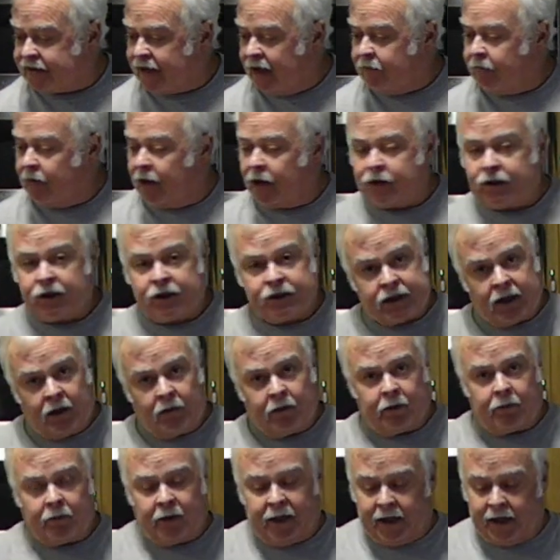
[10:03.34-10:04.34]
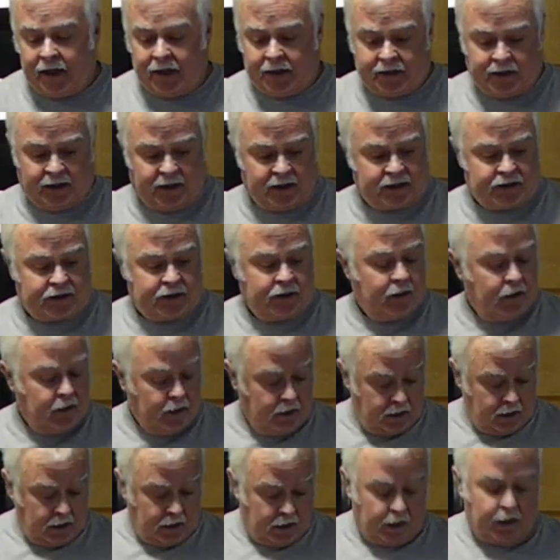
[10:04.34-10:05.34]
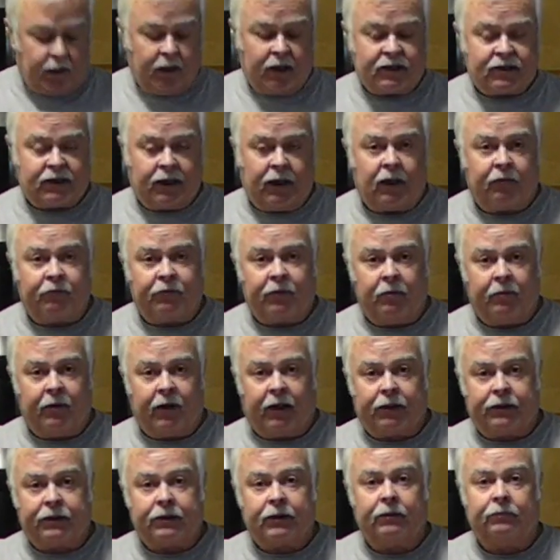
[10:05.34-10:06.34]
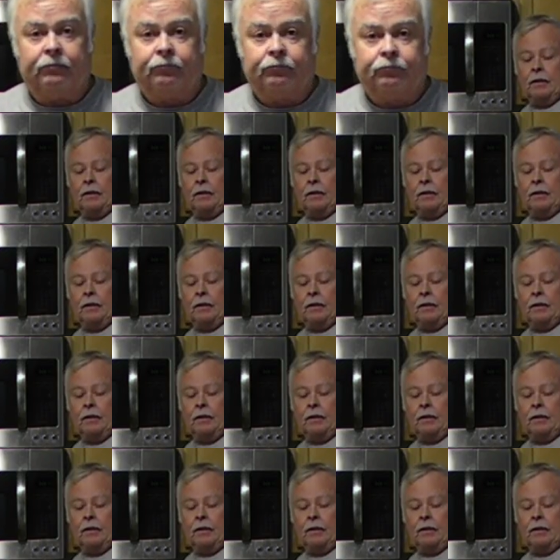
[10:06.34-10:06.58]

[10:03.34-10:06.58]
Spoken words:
10 minutes or so when we add this, and I'll see you in a few minutes.